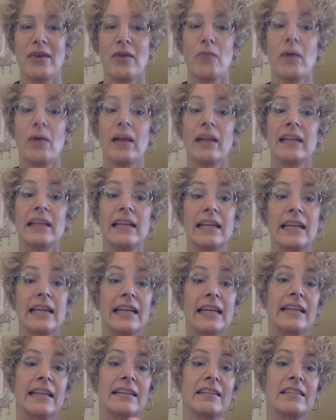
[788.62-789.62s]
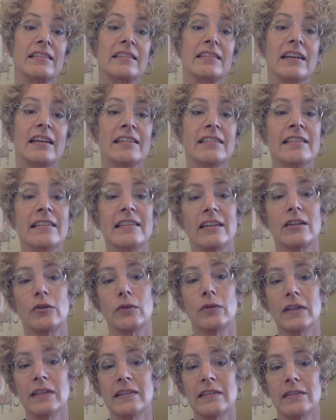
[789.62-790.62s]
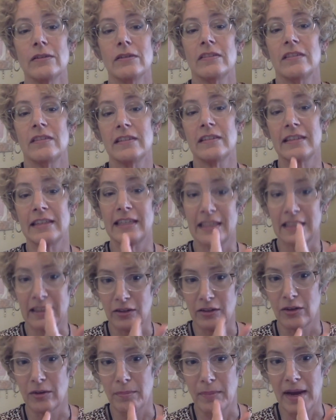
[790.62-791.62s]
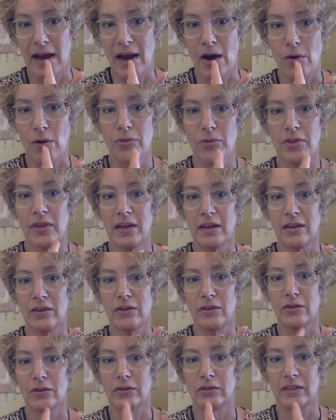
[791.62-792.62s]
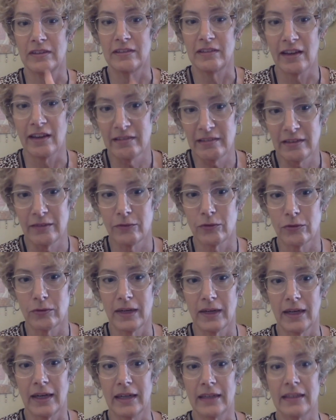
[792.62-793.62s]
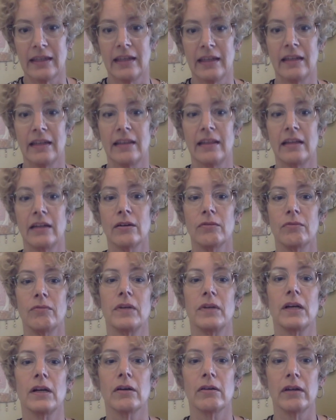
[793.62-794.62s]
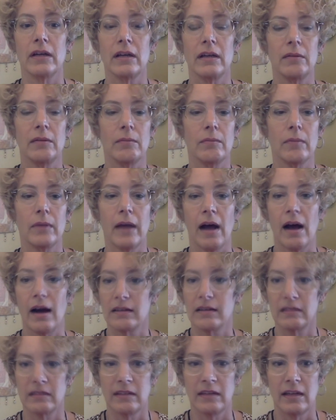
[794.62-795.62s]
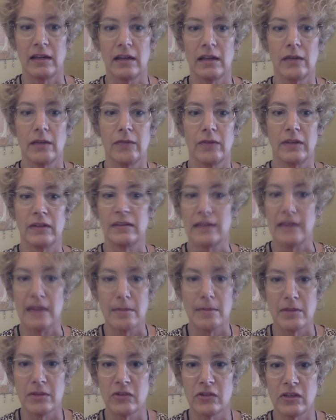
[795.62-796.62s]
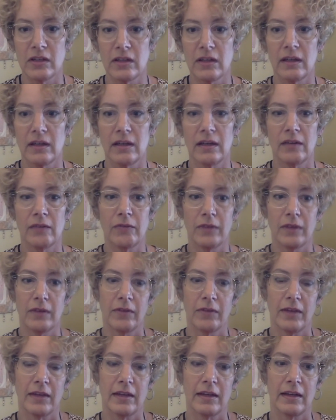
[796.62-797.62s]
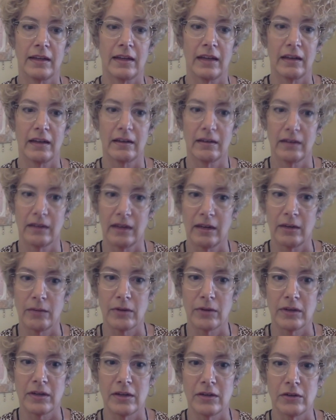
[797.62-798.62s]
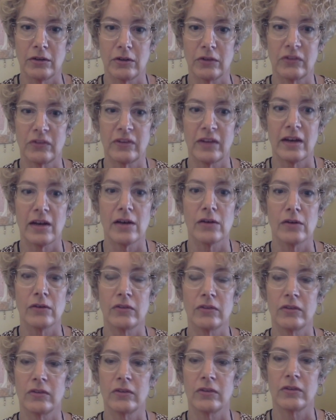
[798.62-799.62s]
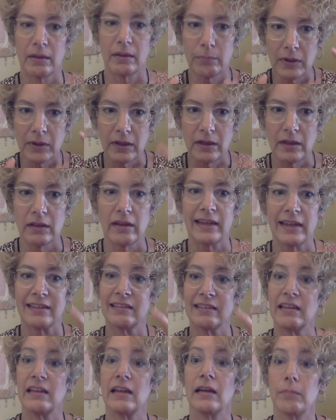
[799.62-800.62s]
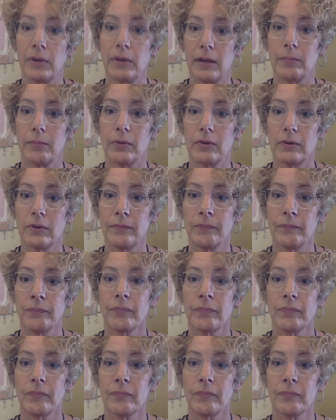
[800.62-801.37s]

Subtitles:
Well, and it doesn't, the crystals just get in your mouth and your digestive tract, and they're very oxidative and damaging. And if they can get anywhere near your cells, they're going to be like sandpaper,